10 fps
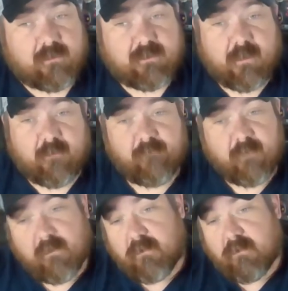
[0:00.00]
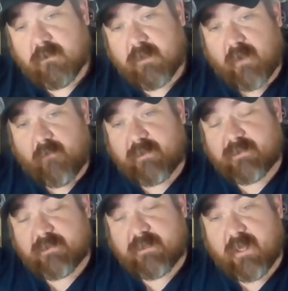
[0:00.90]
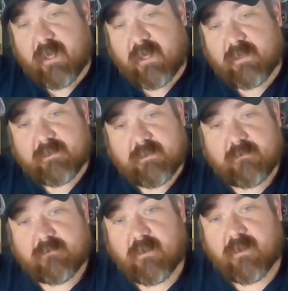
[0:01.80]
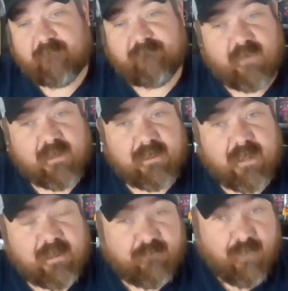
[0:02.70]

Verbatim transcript: So can't wait to see you guys uh, Friday night,